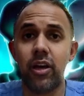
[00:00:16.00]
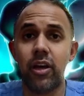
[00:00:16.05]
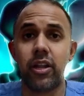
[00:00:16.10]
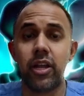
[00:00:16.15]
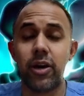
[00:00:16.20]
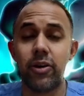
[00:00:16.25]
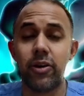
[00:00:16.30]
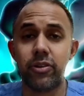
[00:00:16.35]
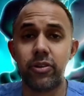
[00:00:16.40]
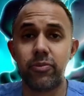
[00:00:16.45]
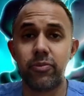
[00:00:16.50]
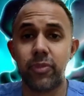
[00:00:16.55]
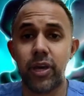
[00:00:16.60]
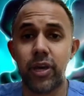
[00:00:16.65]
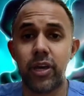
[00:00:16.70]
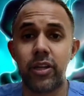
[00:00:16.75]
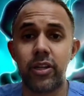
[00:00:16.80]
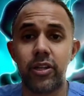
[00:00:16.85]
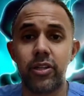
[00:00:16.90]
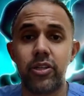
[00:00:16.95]
on how to
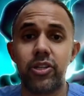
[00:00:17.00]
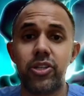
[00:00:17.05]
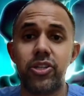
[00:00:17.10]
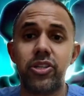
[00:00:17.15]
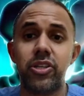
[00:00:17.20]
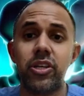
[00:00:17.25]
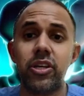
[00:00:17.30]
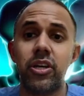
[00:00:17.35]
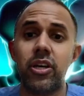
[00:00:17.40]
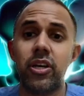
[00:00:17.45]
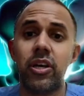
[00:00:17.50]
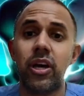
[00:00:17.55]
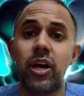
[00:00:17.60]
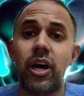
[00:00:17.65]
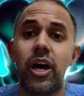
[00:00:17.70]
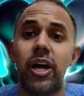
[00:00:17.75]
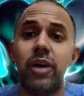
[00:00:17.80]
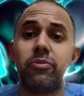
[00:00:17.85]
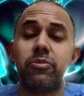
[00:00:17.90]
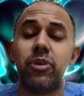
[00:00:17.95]
manage
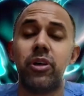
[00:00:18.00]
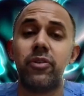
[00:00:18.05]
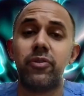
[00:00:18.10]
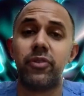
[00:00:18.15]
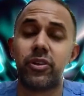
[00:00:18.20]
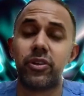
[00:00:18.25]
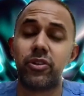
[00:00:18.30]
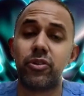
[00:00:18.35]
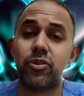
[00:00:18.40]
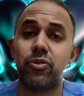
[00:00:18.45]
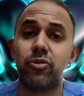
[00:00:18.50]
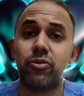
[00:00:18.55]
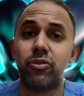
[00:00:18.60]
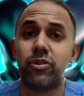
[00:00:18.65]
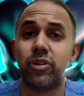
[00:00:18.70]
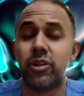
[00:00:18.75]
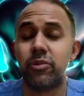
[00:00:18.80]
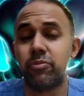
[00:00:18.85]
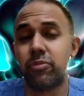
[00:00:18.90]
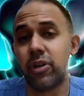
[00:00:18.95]
high pelvic
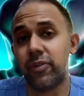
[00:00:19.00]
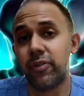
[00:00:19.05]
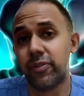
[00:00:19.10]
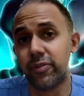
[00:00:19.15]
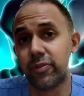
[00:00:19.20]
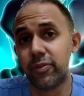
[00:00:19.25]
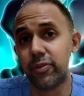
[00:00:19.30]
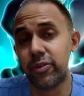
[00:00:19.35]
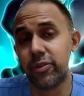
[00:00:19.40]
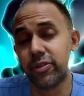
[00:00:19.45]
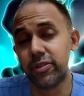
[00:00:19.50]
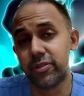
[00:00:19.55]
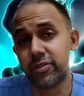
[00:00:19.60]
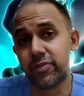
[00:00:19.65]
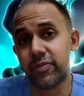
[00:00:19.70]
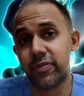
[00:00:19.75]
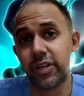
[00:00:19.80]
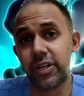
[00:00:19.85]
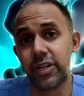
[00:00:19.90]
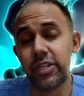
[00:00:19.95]
tone and pelvic floor
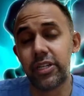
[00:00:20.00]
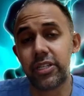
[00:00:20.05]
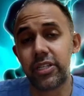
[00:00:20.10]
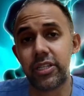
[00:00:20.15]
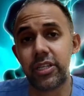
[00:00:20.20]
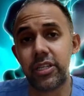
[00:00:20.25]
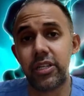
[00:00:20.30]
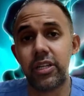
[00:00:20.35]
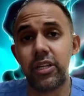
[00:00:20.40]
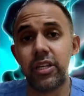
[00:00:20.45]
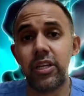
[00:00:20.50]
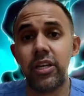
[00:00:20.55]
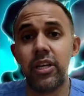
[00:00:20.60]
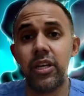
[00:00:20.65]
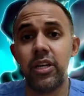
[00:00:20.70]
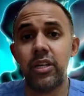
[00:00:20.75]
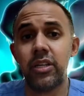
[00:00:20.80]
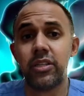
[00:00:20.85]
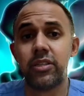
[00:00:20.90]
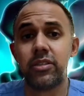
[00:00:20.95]
dysfunction.
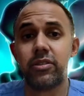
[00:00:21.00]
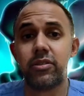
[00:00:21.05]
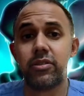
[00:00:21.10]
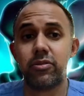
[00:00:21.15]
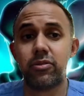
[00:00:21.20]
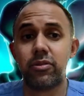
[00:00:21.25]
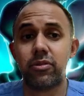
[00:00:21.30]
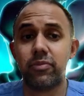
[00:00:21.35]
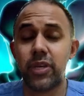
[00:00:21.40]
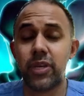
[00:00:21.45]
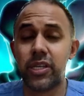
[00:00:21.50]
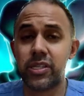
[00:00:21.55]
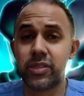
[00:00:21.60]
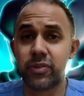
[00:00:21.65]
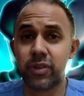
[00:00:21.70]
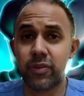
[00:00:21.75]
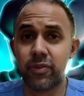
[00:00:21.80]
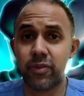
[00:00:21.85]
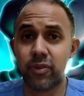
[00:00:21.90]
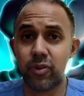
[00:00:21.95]
So
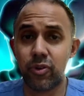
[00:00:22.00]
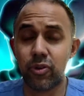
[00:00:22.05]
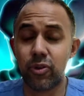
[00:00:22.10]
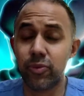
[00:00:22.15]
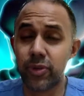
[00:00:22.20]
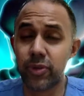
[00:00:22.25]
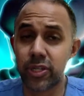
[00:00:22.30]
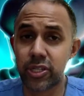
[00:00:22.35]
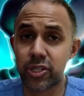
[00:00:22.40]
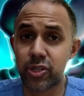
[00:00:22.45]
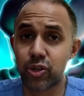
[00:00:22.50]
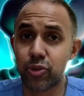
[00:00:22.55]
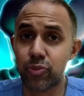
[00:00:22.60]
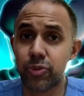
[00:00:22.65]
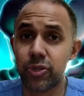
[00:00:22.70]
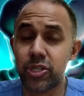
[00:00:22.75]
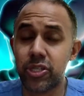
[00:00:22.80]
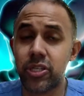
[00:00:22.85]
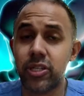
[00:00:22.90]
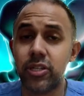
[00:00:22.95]
basically, we have a whole bunch of
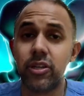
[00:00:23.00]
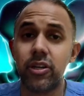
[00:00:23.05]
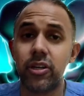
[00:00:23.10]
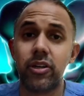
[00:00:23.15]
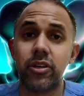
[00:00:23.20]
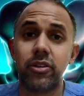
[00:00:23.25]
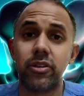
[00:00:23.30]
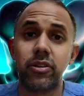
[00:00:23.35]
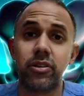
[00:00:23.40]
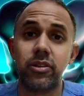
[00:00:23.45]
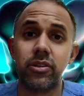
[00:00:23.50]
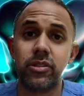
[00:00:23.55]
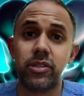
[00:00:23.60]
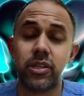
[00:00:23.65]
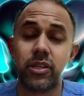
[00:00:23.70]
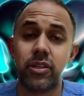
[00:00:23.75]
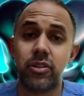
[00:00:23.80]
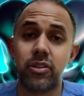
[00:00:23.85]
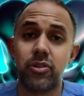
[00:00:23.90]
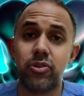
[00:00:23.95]
OBG doctors
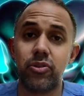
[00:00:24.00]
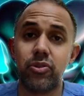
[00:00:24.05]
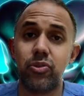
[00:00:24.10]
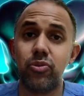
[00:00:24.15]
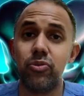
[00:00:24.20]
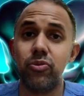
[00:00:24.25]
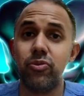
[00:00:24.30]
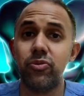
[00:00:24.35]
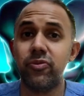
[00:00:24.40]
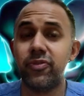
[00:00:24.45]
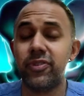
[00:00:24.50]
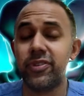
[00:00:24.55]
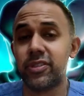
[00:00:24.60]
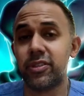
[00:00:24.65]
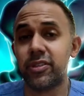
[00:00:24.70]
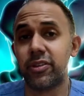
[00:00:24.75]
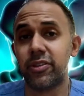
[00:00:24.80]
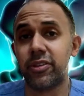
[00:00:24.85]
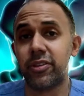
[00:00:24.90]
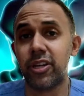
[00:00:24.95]
and two
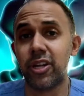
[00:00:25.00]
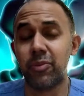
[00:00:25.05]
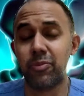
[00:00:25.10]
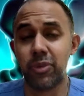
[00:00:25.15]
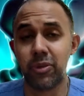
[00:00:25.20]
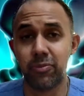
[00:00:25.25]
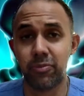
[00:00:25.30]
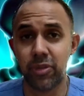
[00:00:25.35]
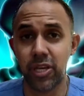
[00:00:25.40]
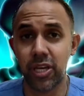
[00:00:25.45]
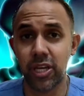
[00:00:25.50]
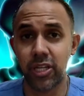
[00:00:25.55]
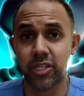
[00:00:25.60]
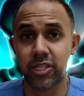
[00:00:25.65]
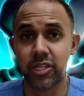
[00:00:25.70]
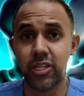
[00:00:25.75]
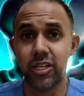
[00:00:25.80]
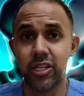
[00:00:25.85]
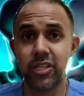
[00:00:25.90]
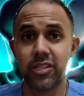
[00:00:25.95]
physical therapy
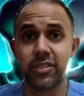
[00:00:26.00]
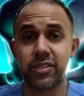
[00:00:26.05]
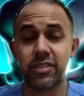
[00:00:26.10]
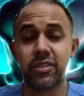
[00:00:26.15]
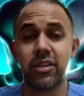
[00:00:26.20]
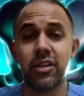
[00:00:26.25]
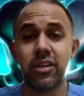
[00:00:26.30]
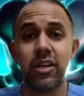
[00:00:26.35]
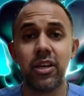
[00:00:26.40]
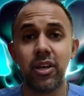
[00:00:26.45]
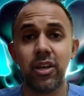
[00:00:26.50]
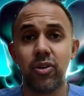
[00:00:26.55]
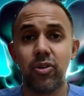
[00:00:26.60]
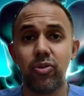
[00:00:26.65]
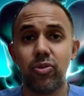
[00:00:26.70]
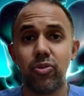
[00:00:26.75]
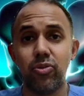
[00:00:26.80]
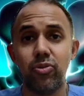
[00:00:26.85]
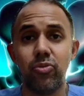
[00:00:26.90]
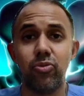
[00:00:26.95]
PhDs
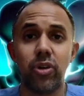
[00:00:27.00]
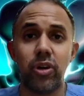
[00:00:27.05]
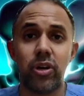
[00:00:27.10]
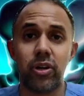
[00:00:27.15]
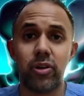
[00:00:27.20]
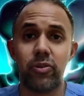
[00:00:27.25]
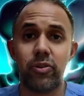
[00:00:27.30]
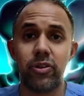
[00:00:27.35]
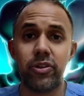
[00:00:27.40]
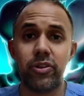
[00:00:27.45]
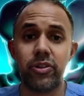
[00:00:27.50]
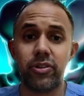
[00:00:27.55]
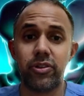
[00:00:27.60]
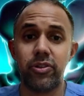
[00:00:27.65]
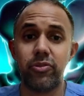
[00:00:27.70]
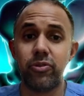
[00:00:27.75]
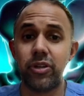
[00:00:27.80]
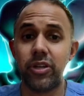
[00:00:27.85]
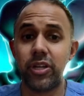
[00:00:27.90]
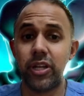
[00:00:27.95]
who are going to
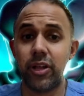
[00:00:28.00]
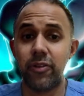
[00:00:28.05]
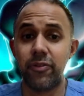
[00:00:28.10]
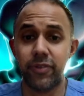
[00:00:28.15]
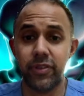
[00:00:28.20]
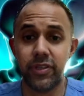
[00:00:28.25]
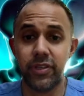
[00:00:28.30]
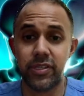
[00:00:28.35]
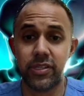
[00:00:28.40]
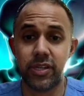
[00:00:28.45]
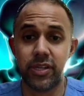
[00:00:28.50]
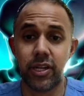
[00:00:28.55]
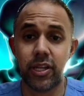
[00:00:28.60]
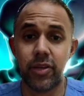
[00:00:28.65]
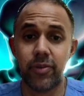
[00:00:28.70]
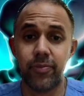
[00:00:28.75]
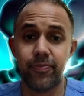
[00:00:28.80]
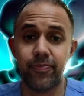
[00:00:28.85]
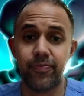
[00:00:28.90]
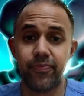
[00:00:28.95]
do a Delphi
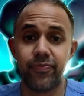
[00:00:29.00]
study.